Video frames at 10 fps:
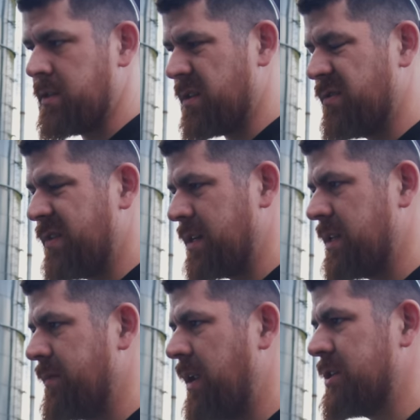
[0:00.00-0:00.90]
It's all
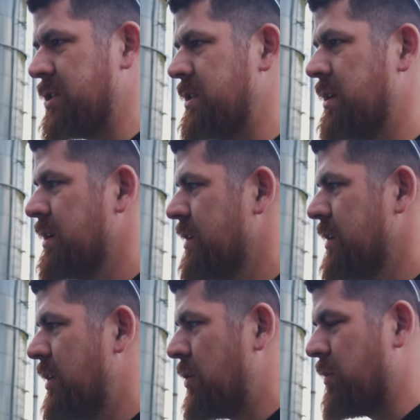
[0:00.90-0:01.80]
f***ed up. It actually
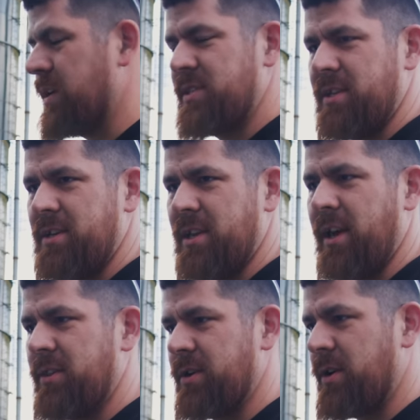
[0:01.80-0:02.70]
rusted
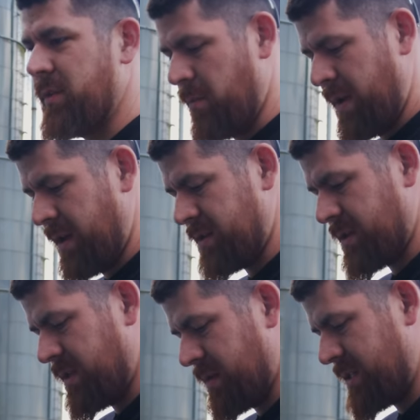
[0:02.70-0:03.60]
together. All the bands are
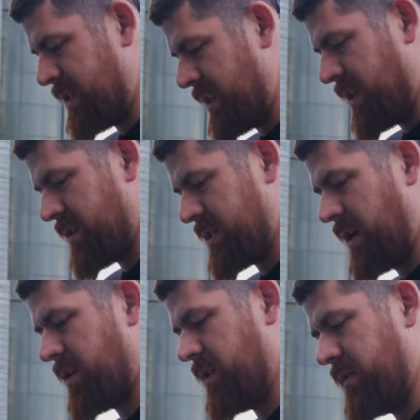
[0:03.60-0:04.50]
all rusted together because I
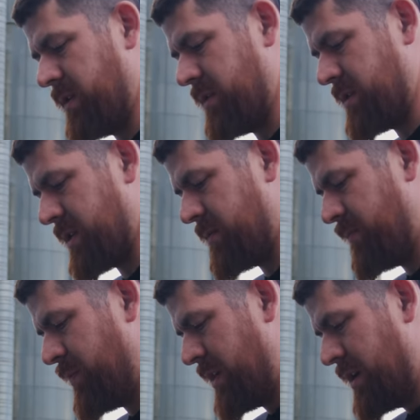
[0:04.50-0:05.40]
hardly ever use it.
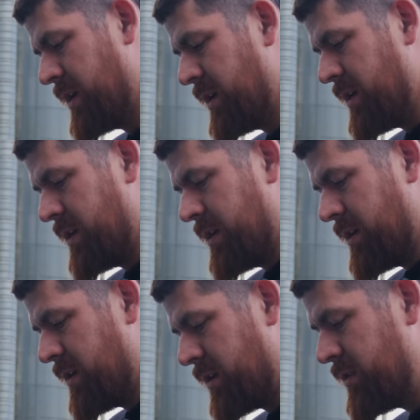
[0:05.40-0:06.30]

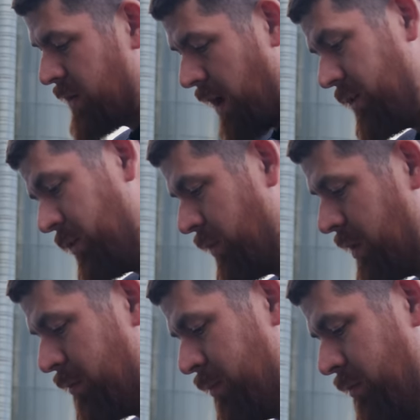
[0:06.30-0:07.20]
Because I
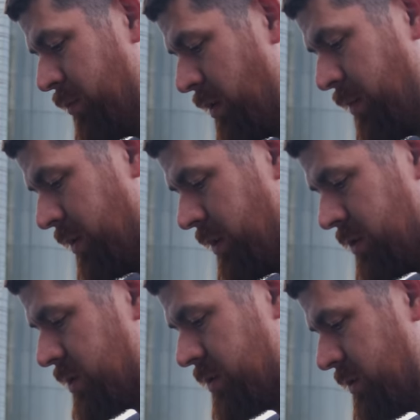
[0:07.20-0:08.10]
don't rebuild
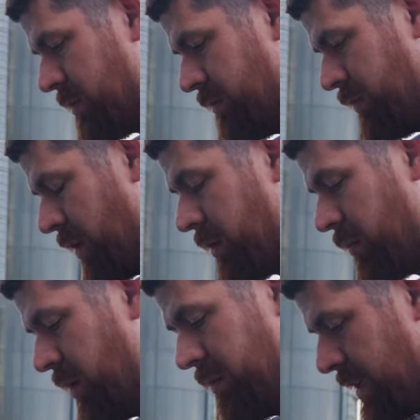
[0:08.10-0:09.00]
engines. I'm not a
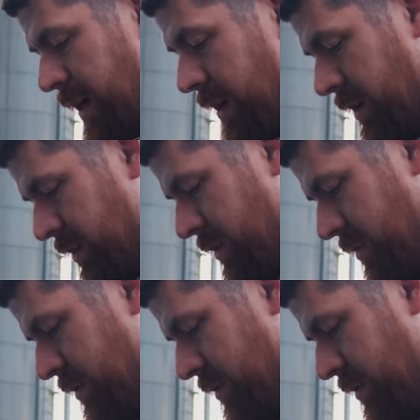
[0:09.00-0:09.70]
real mechanic.